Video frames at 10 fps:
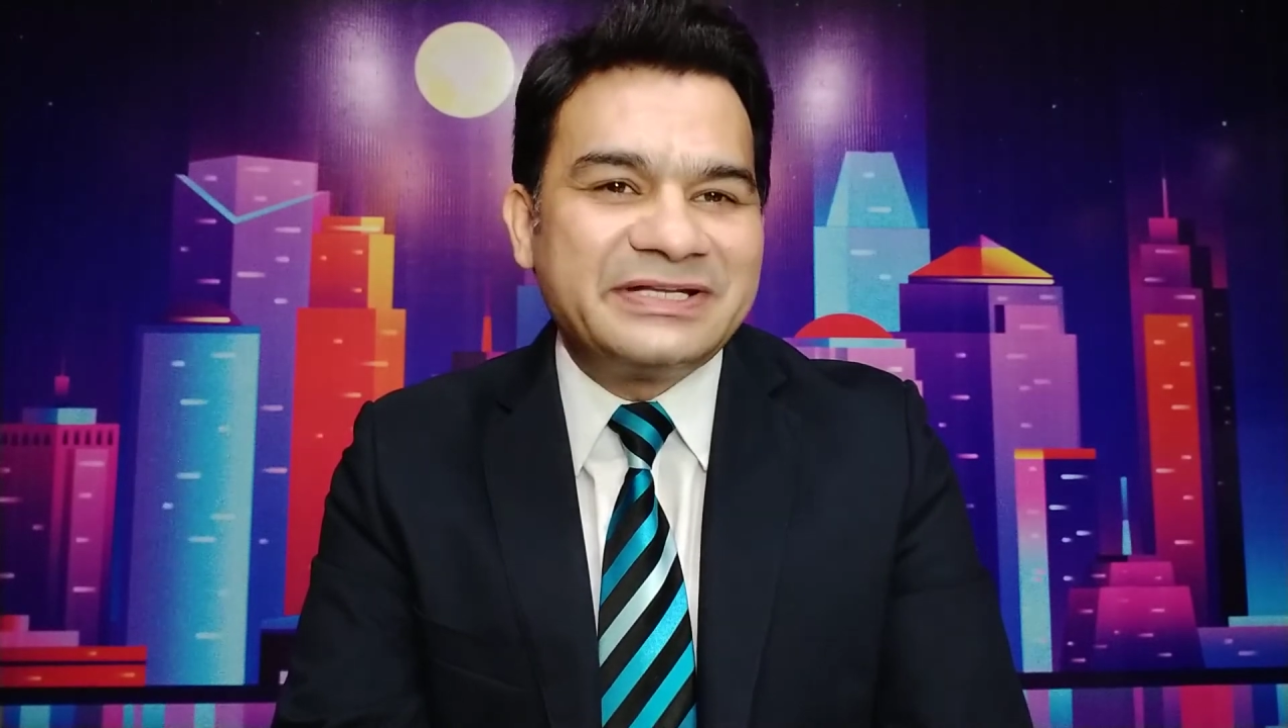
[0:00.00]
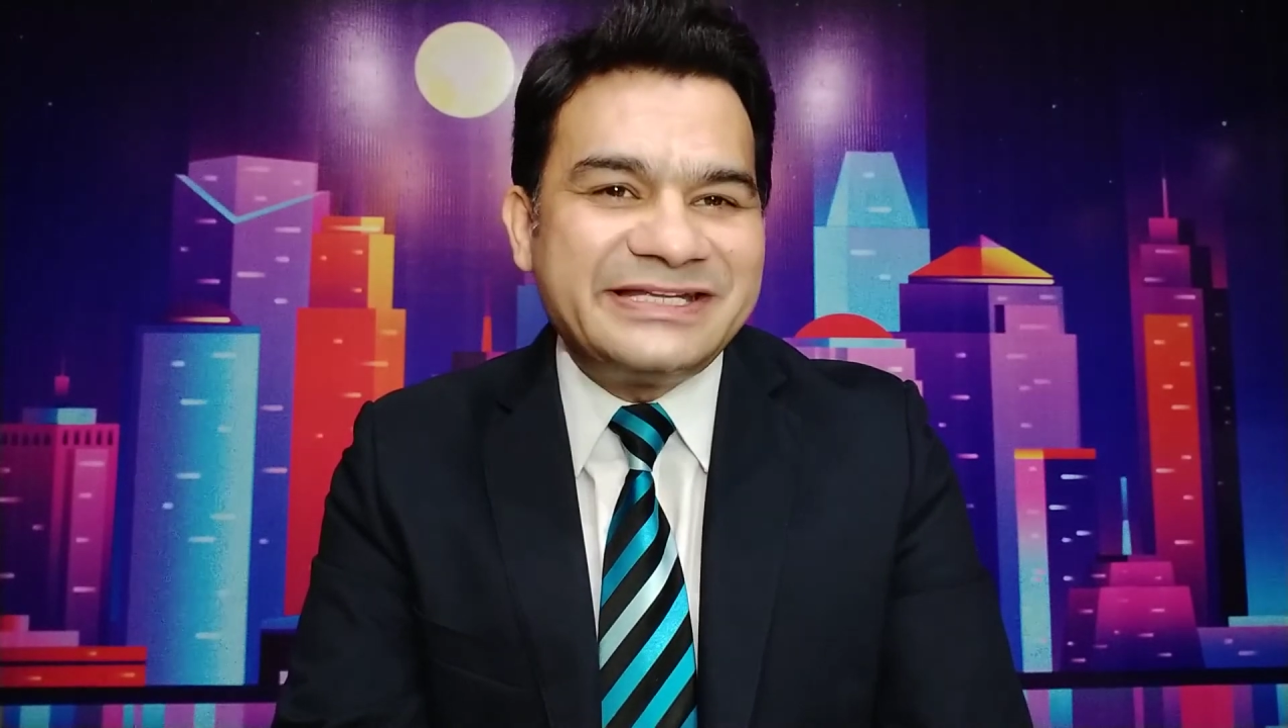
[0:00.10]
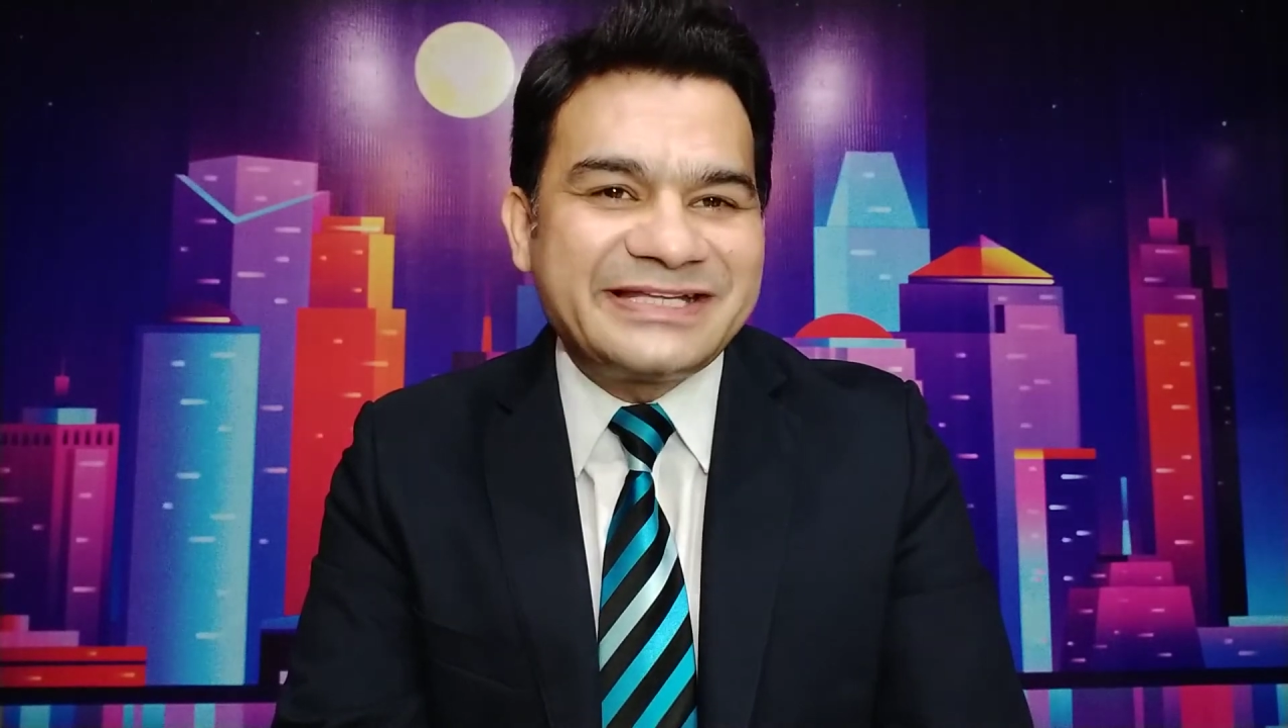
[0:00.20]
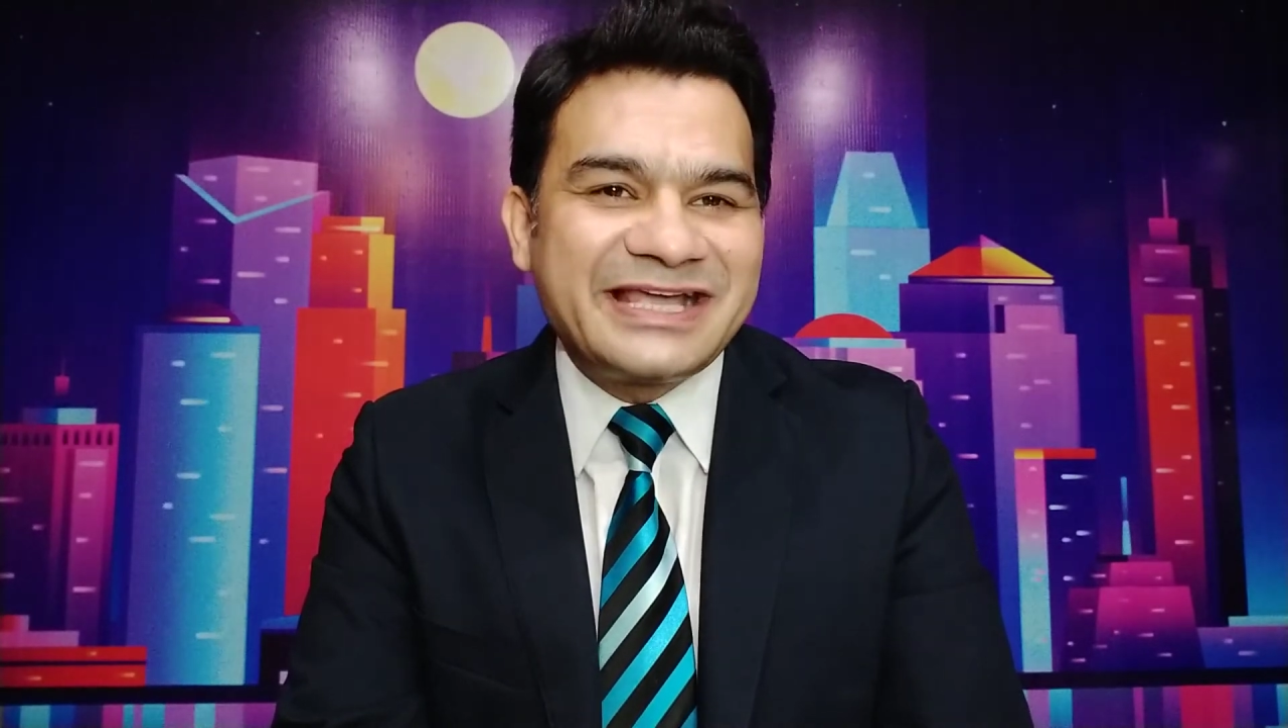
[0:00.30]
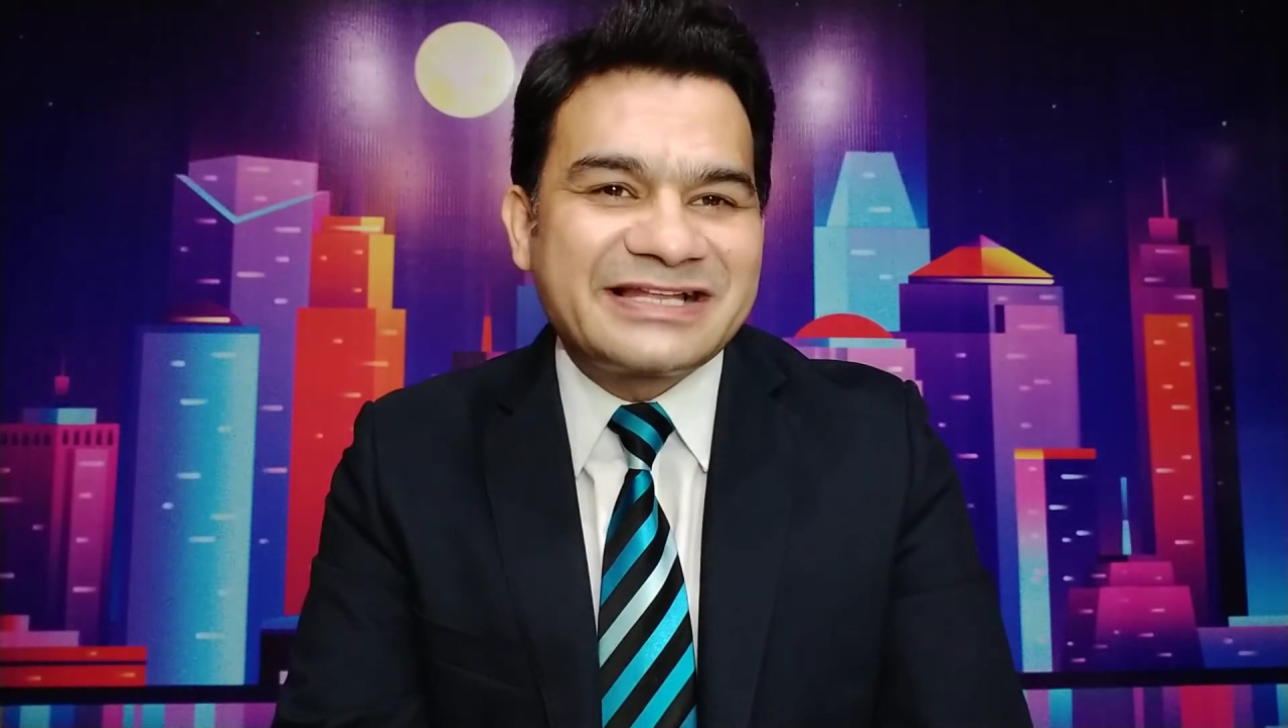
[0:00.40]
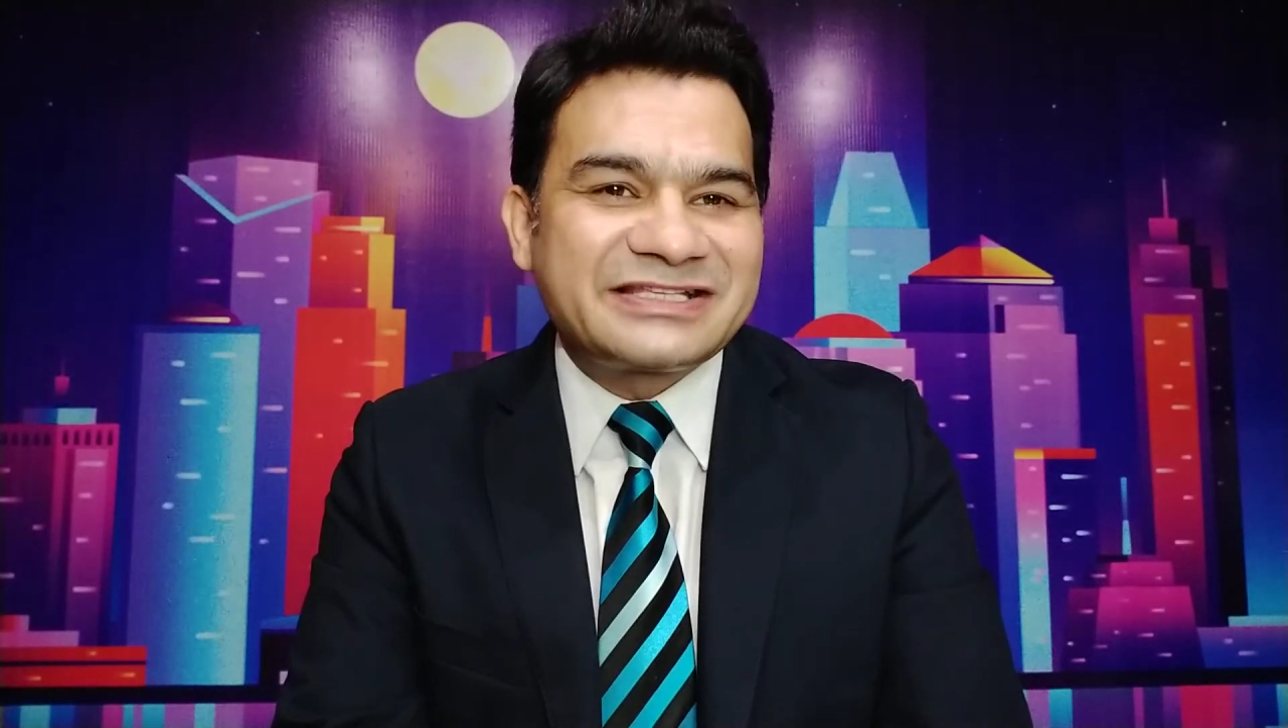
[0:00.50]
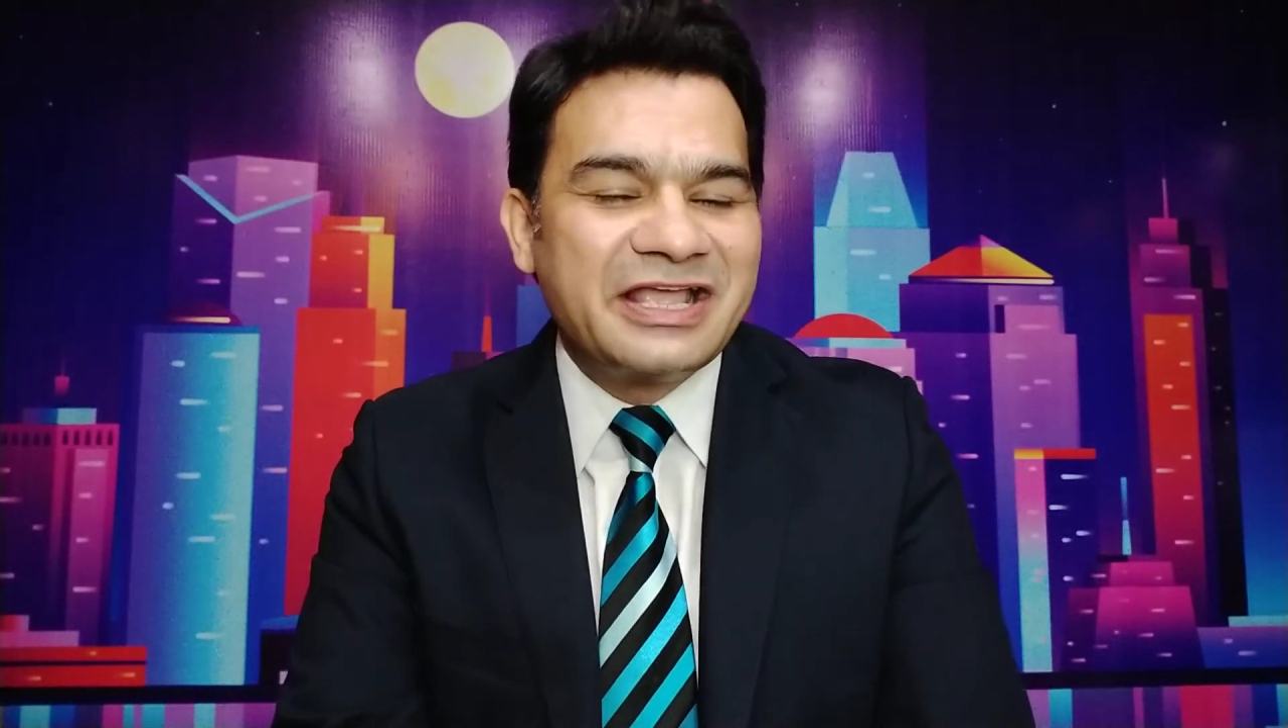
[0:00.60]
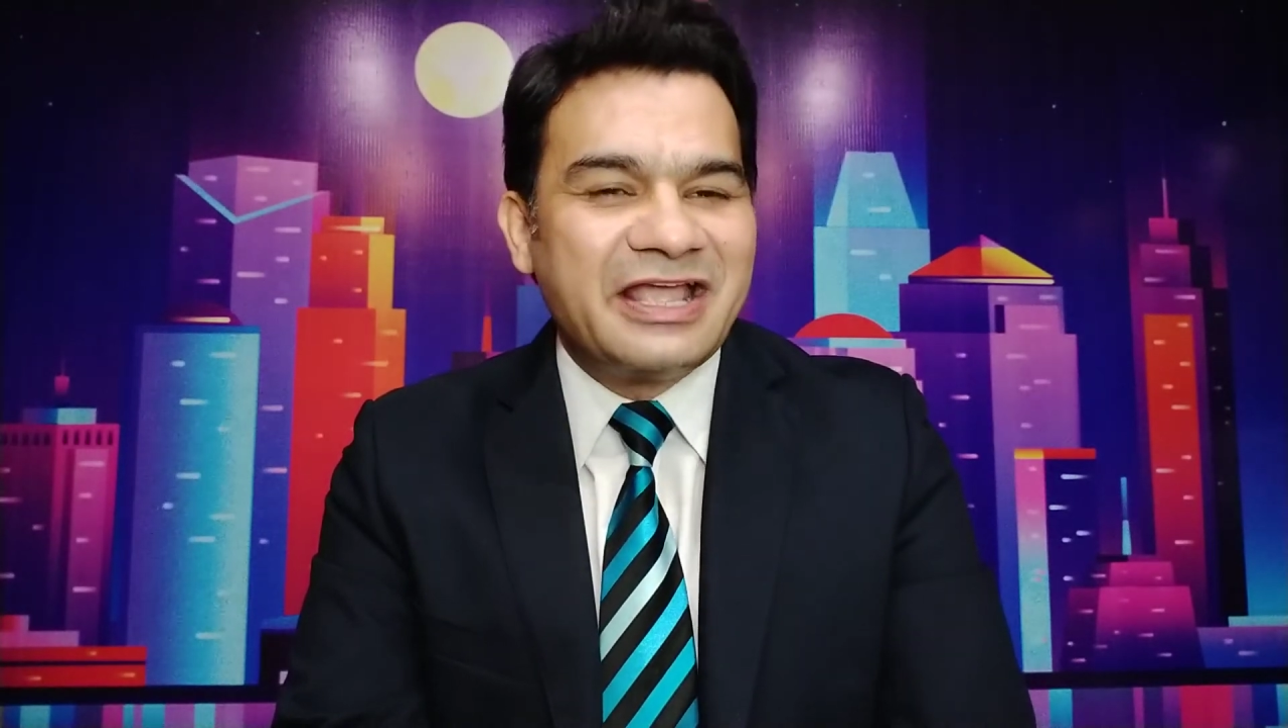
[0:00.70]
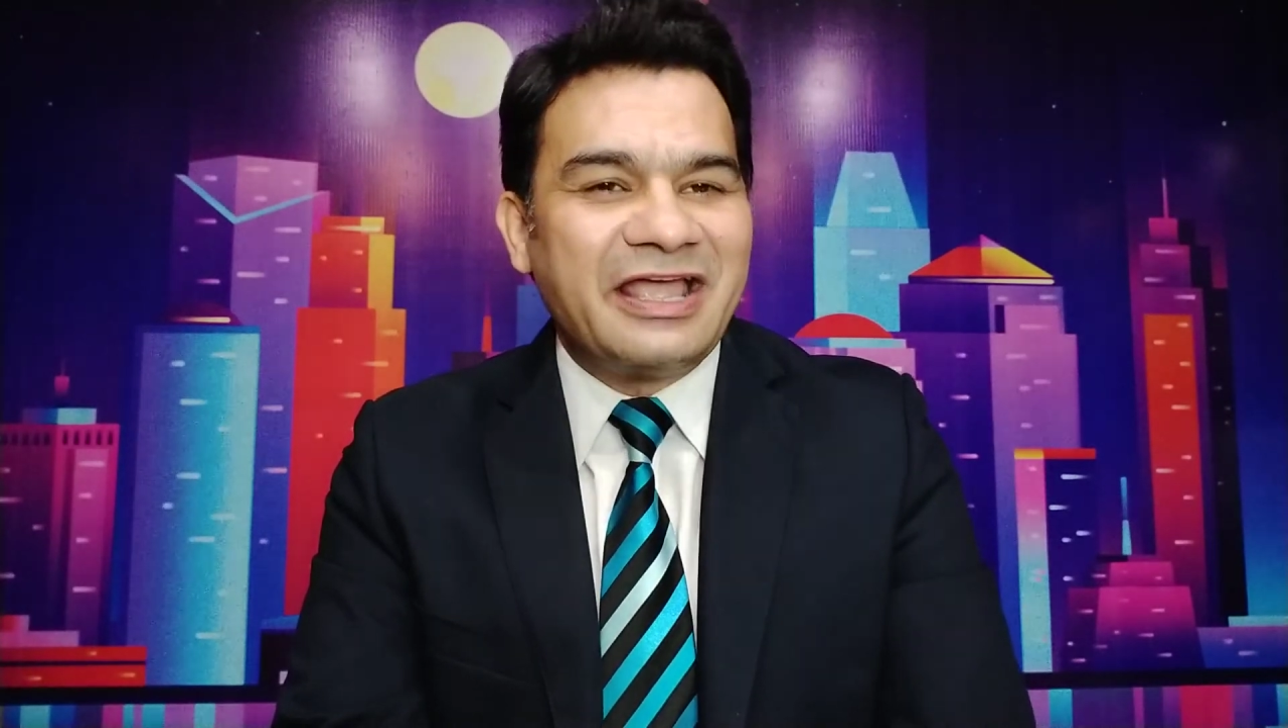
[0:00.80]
details.